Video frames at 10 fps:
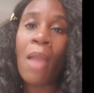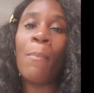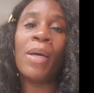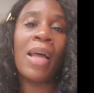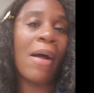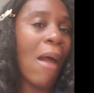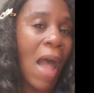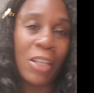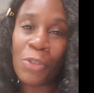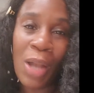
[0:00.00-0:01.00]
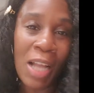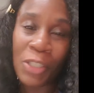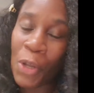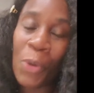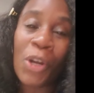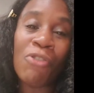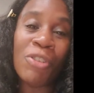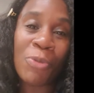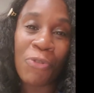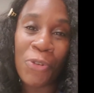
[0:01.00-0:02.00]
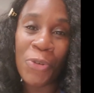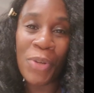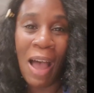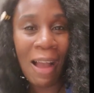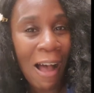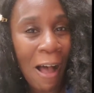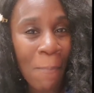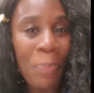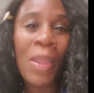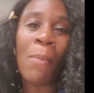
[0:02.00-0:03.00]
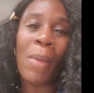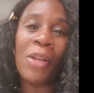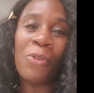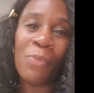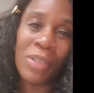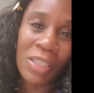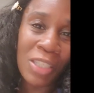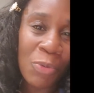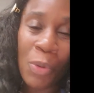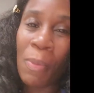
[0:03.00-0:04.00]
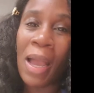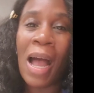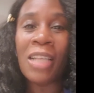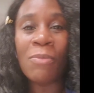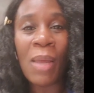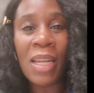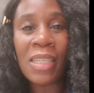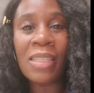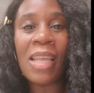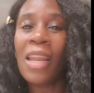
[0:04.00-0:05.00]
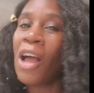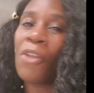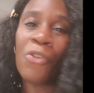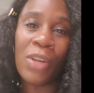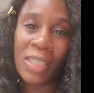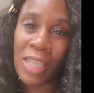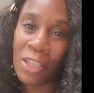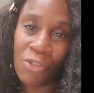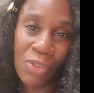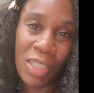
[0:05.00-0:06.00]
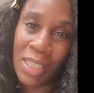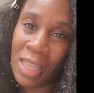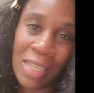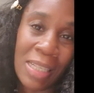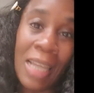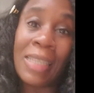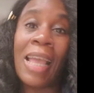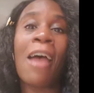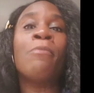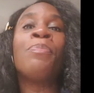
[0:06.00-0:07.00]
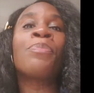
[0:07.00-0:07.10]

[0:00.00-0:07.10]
But as you guys know, Kharyzma four u dot com, my new business with my cosmetics and other accessories and things like that.